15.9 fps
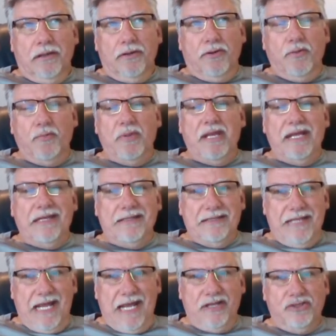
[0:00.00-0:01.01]
to be
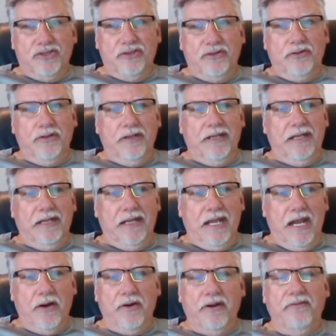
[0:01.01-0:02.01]
intentional in
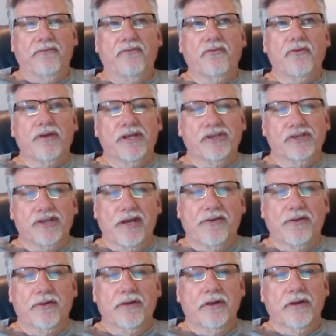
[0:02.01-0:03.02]
caring for each
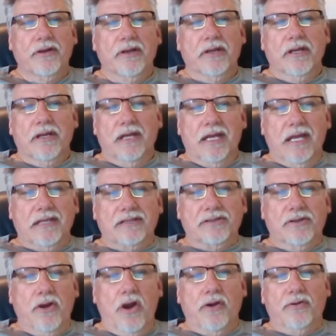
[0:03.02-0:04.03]
other as
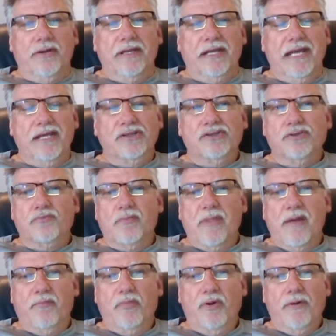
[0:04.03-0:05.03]
congregation
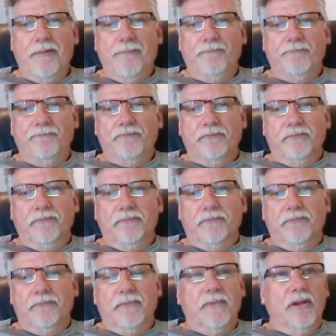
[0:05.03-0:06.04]
member
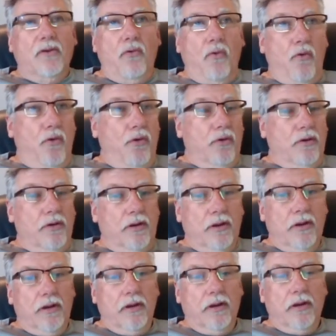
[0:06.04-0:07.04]
or
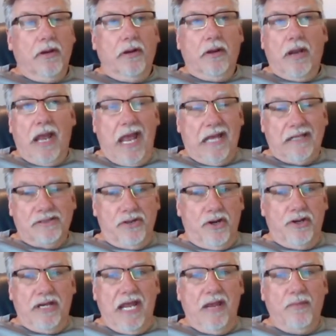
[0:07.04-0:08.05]
as our
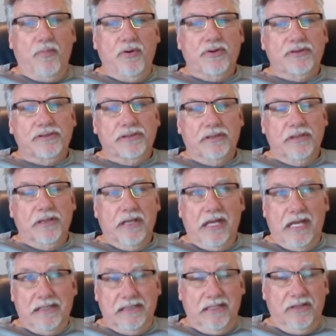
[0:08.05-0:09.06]
neighbors,
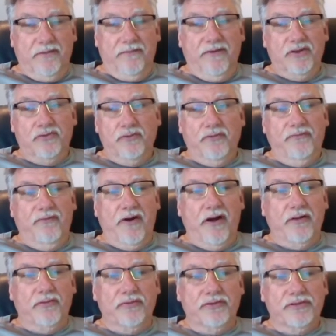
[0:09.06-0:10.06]
as individual
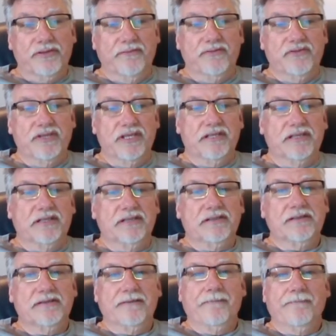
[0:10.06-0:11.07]
followers of
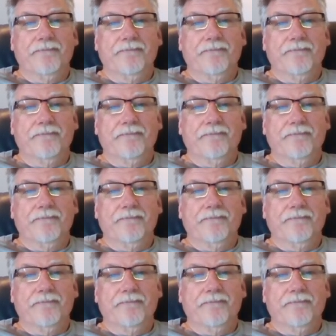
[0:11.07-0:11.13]
Jesus.